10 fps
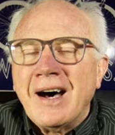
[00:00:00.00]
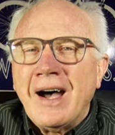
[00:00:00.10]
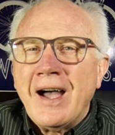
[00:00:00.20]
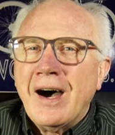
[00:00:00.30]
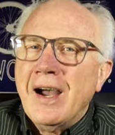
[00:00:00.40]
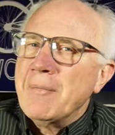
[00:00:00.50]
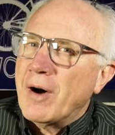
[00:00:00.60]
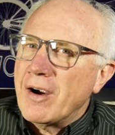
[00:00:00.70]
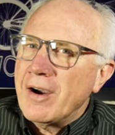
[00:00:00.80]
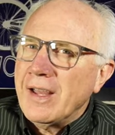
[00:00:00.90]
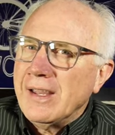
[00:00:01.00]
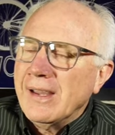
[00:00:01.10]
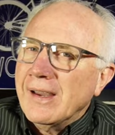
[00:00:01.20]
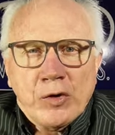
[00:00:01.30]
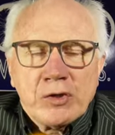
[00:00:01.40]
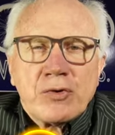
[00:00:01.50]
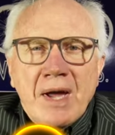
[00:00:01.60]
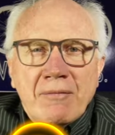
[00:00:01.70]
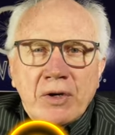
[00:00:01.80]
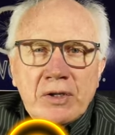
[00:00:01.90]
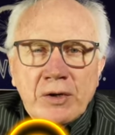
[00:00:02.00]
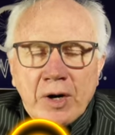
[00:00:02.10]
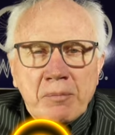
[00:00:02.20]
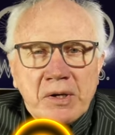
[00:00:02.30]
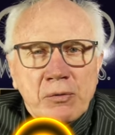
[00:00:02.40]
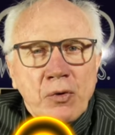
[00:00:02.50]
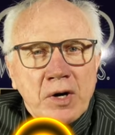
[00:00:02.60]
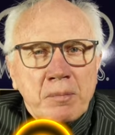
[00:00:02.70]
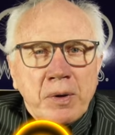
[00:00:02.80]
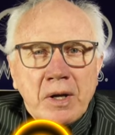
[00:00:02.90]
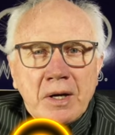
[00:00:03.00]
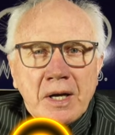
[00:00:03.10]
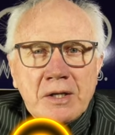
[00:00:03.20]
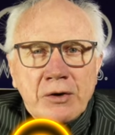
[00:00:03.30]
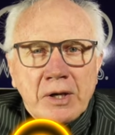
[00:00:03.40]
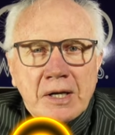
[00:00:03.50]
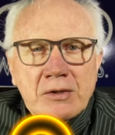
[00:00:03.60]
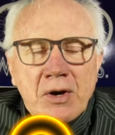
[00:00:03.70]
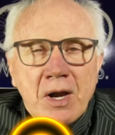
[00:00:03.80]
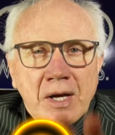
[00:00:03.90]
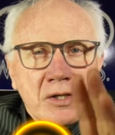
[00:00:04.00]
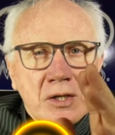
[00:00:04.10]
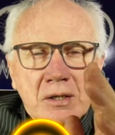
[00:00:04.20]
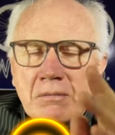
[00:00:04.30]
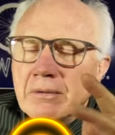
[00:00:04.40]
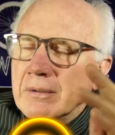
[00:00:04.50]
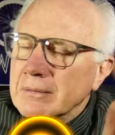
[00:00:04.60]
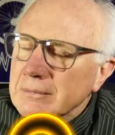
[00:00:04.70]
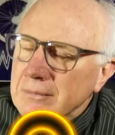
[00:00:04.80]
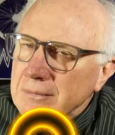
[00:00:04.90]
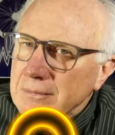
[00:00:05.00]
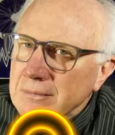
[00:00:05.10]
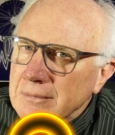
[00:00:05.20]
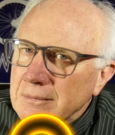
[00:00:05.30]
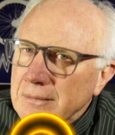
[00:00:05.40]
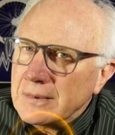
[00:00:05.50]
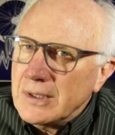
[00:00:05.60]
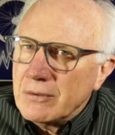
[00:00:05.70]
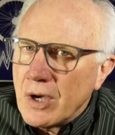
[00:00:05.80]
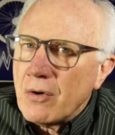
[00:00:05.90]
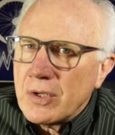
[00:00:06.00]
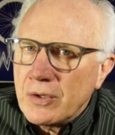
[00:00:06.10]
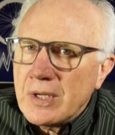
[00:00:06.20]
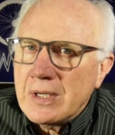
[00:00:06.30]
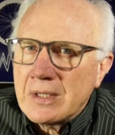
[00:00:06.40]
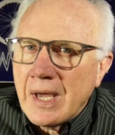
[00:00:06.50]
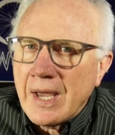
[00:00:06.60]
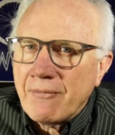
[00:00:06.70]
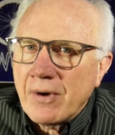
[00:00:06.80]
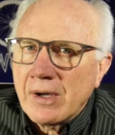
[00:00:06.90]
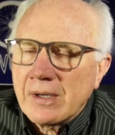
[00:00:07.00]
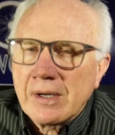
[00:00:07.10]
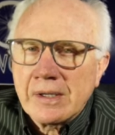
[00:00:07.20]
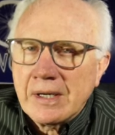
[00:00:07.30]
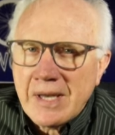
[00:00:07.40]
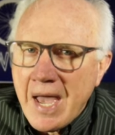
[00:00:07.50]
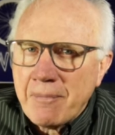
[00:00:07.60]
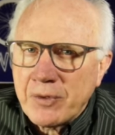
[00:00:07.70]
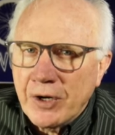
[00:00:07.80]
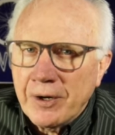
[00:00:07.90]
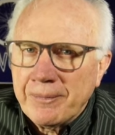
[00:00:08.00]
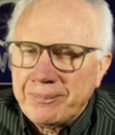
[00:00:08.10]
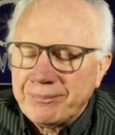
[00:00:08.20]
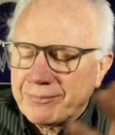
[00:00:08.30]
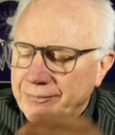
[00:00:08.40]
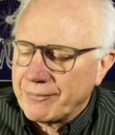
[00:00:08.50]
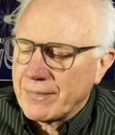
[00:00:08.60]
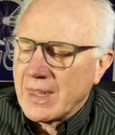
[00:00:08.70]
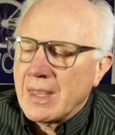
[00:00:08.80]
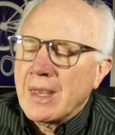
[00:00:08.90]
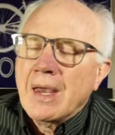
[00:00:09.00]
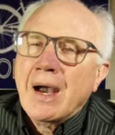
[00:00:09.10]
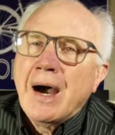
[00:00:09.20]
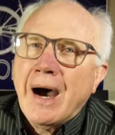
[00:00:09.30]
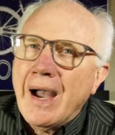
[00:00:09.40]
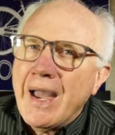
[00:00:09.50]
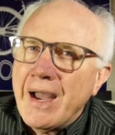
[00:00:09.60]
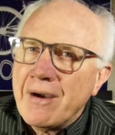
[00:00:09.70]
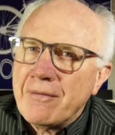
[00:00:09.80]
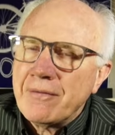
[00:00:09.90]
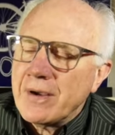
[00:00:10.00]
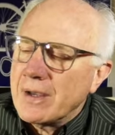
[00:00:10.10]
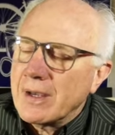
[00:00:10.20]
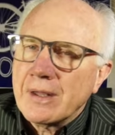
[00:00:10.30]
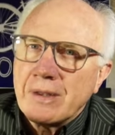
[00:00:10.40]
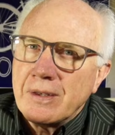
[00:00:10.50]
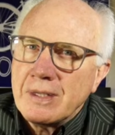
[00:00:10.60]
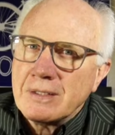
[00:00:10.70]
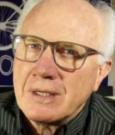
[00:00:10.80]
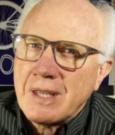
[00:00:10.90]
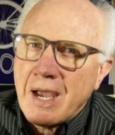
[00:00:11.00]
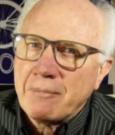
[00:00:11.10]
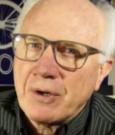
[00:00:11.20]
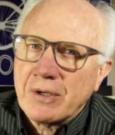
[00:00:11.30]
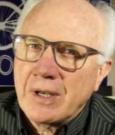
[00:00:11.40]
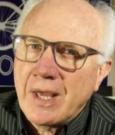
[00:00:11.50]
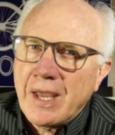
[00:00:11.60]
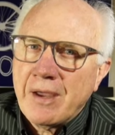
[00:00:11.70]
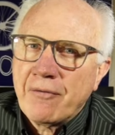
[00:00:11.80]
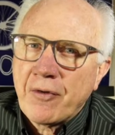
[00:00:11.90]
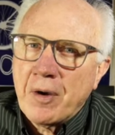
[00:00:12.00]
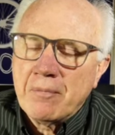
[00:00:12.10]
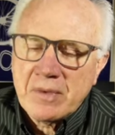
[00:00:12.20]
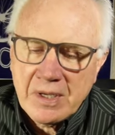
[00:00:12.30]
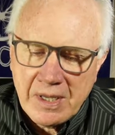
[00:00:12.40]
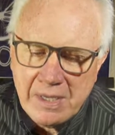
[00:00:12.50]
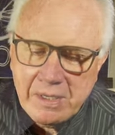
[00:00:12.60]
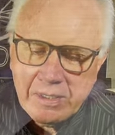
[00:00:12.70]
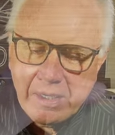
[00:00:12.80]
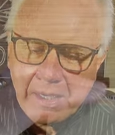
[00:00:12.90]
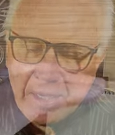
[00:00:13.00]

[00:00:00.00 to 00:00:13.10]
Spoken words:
Hi, I'm Arnie. When you travel to Europe and you want to plug in your electronics, you know you need to have an adapter. I have this adapter today from a